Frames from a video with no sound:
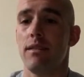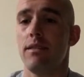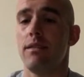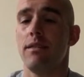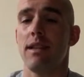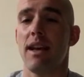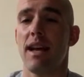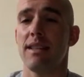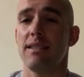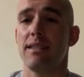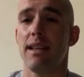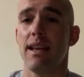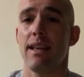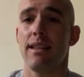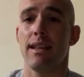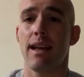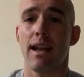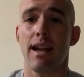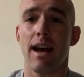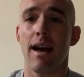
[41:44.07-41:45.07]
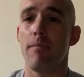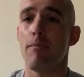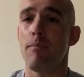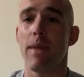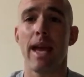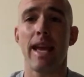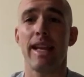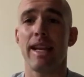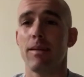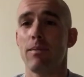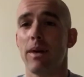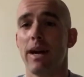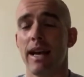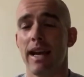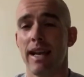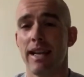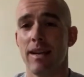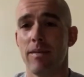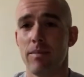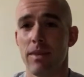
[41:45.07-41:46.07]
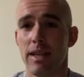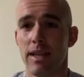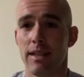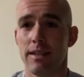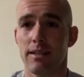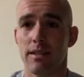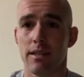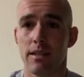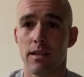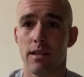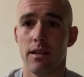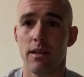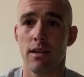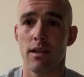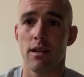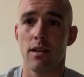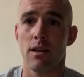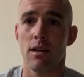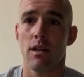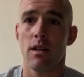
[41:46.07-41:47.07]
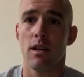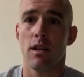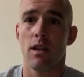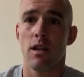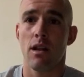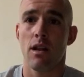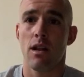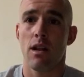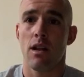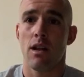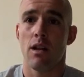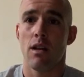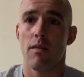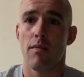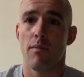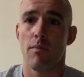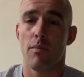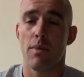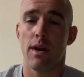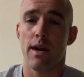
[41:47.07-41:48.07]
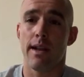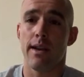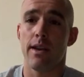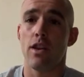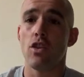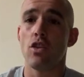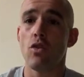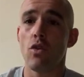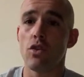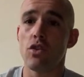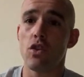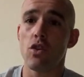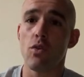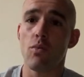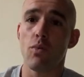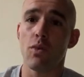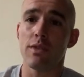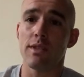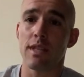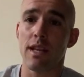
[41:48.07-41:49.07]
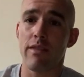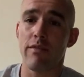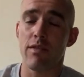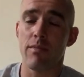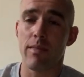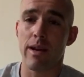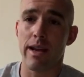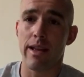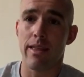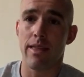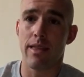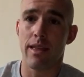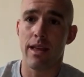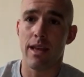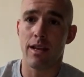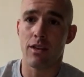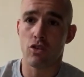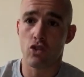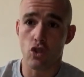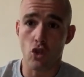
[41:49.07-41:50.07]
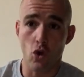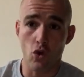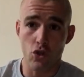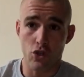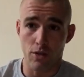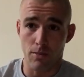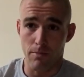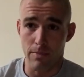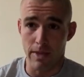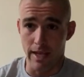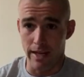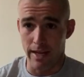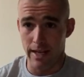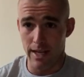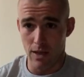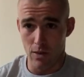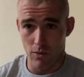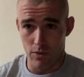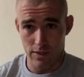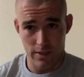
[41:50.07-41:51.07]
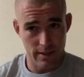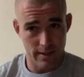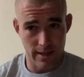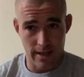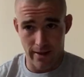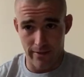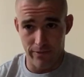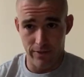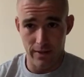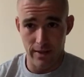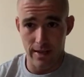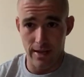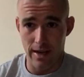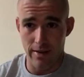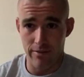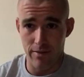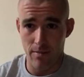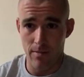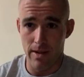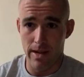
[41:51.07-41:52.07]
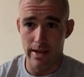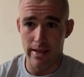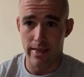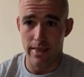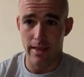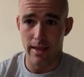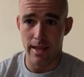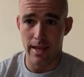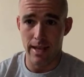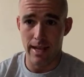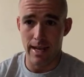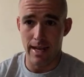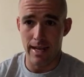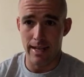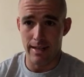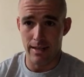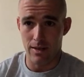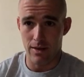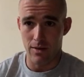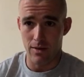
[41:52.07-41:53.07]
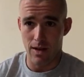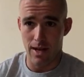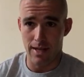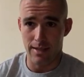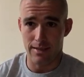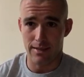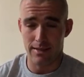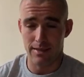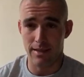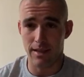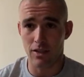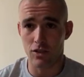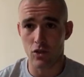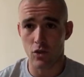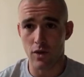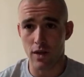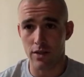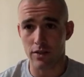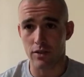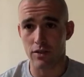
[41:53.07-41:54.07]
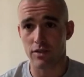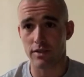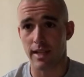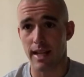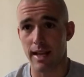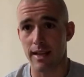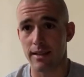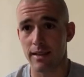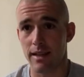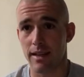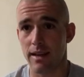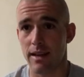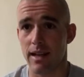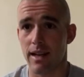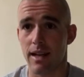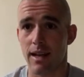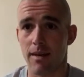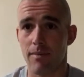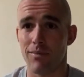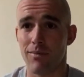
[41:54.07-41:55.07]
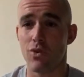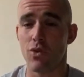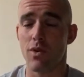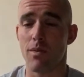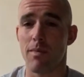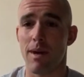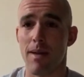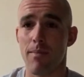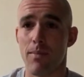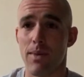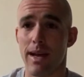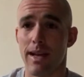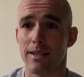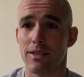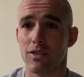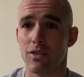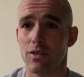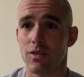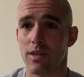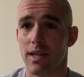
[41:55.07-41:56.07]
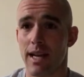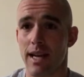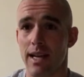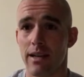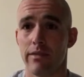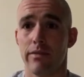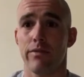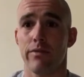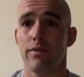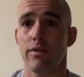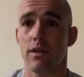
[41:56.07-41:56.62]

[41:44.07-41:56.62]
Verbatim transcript: not saying that I made it by any means, and but YouTube was never my thing. Social media was definitely never my thing. I did not still don't understand it, and I'm doing my best to kind of